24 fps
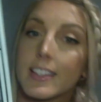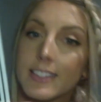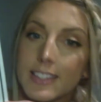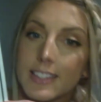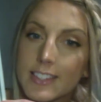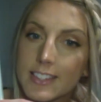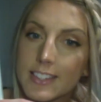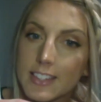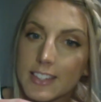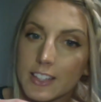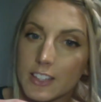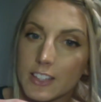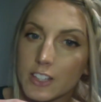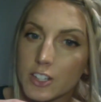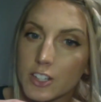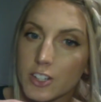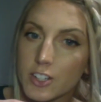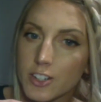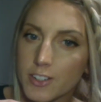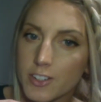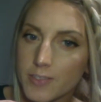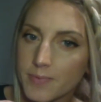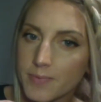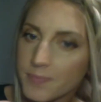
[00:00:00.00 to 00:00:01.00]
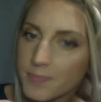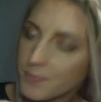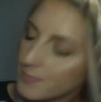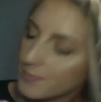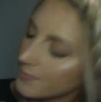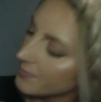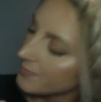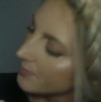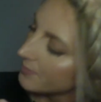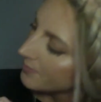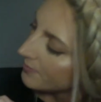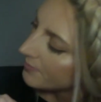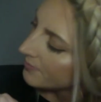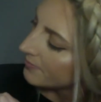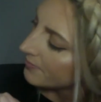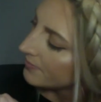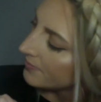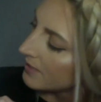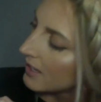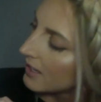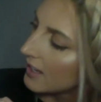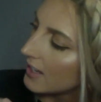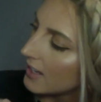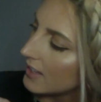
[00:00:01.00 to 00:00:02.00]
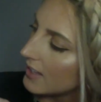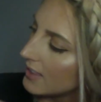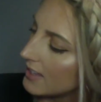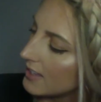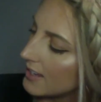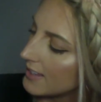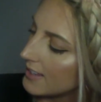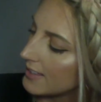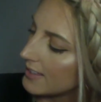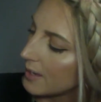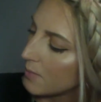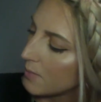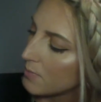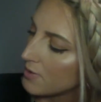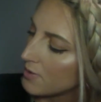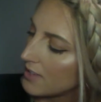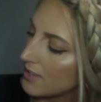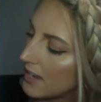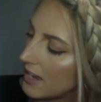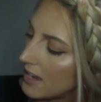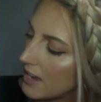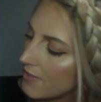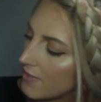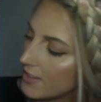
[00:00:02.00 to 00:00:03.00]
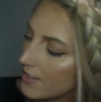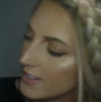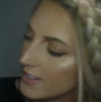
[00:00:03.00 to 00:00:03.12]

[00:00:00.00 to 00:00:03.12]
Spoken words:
cylinder. The example they gave us